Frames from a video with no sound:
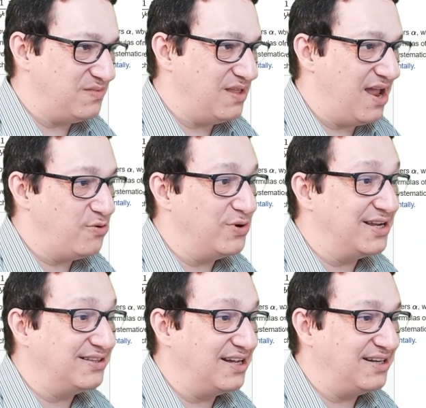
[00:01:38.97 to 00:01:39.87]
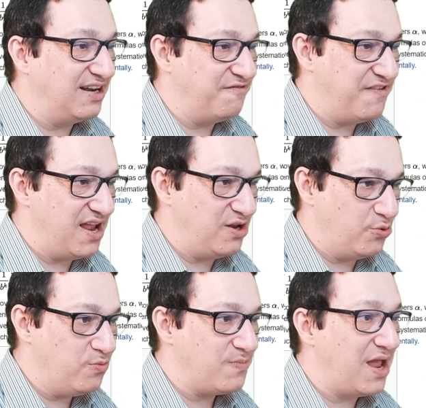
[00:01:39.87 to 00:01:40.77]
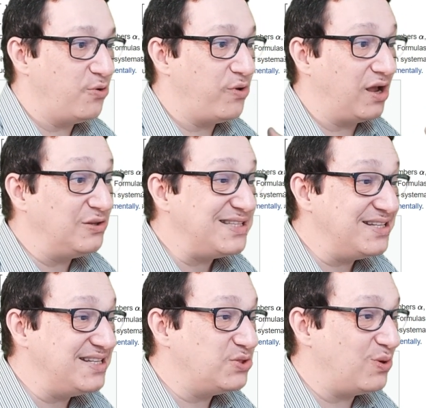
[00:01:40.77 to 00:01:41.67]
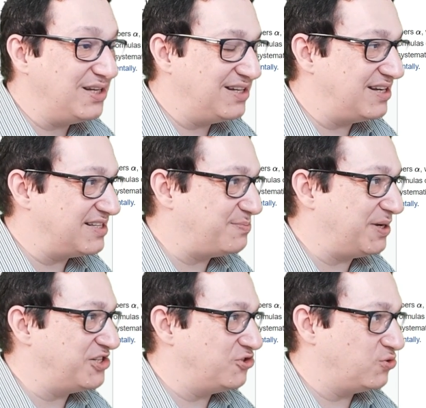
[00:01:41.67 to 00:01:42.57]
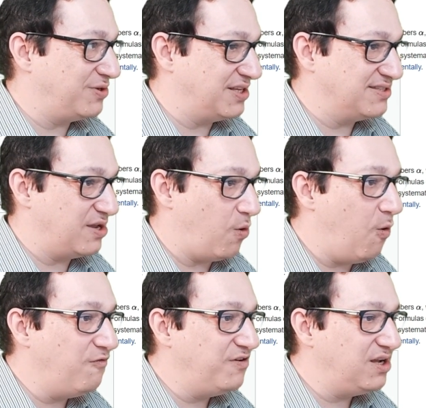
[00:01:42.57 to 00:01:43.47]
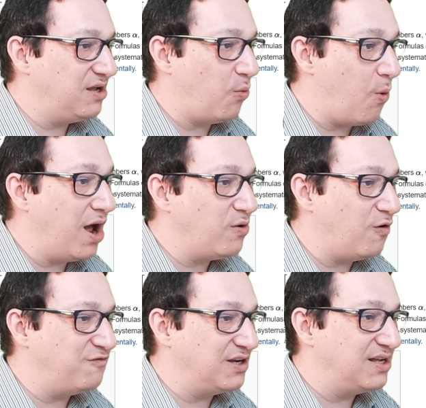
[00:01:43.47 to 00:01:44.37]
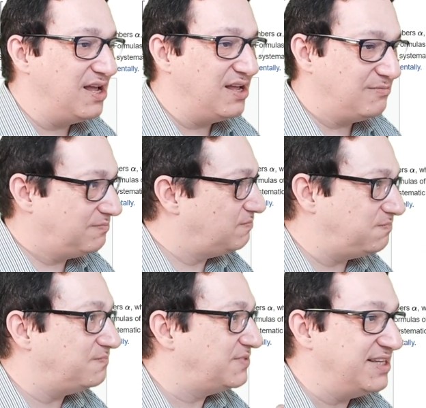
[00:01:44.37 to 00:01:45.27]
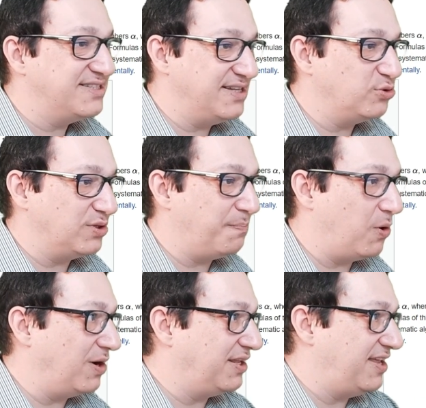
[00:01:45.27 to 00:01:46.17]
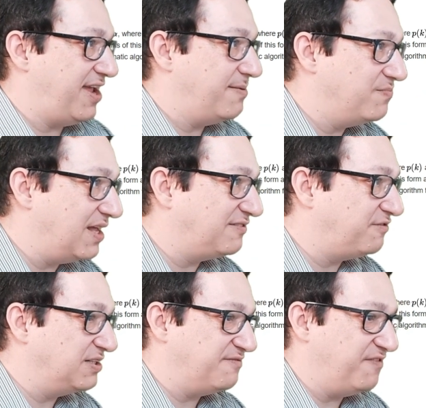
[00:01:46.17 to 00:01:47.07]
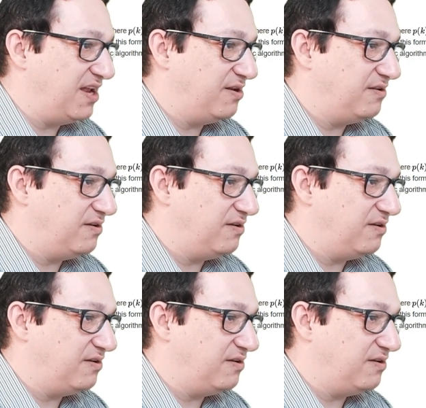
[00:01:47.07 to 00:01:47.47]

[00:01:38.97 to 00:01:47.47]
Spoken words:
And we'll return that value, and we are using this one in an expression, so we can say over 1 over 16 to the power k. That's first value.